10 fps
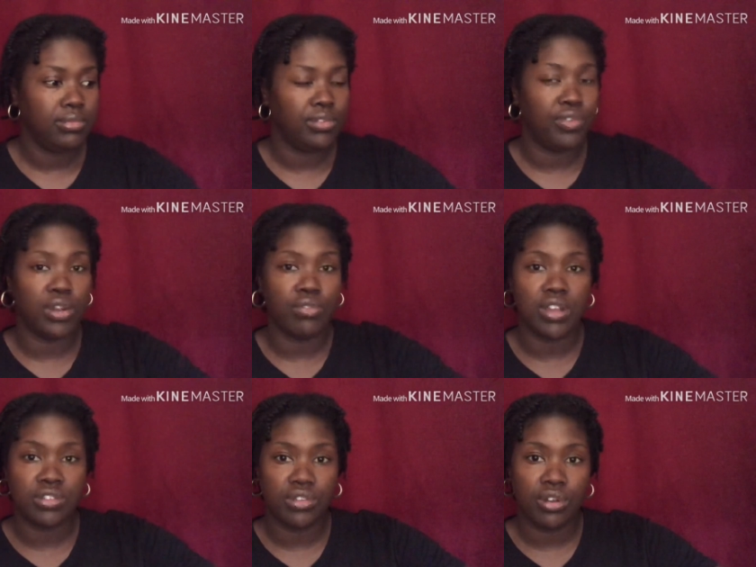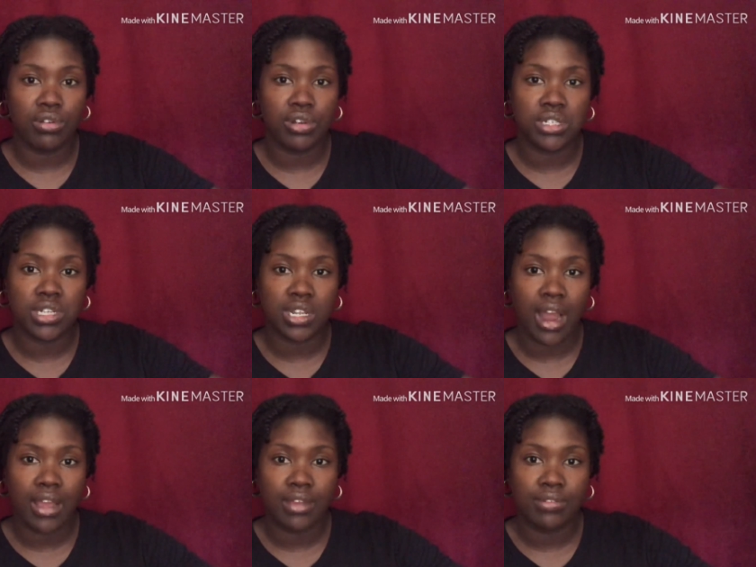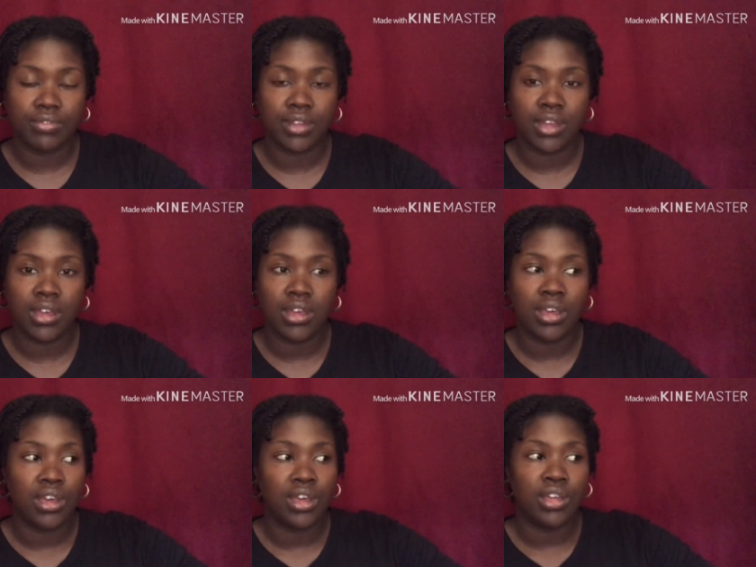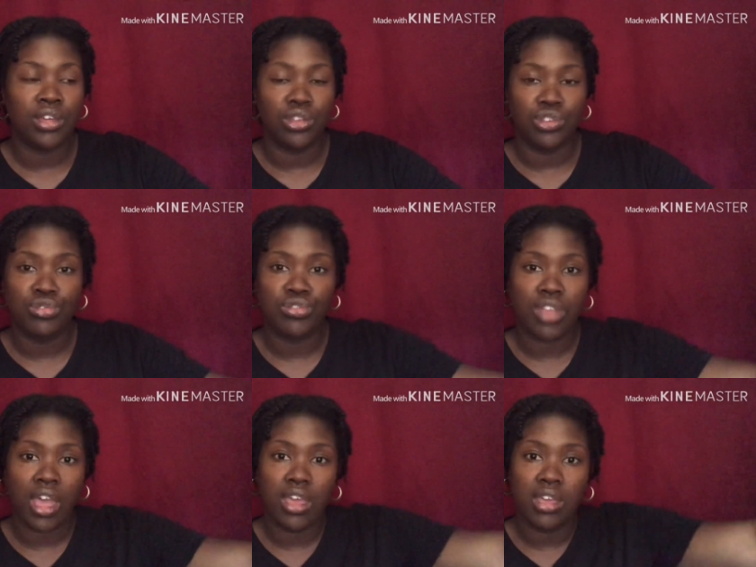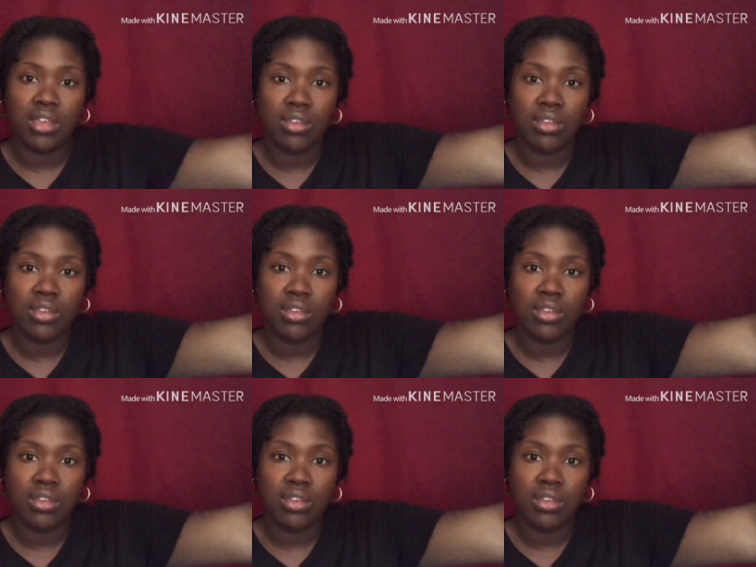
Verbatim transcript: for the rest of your Christian life, you stay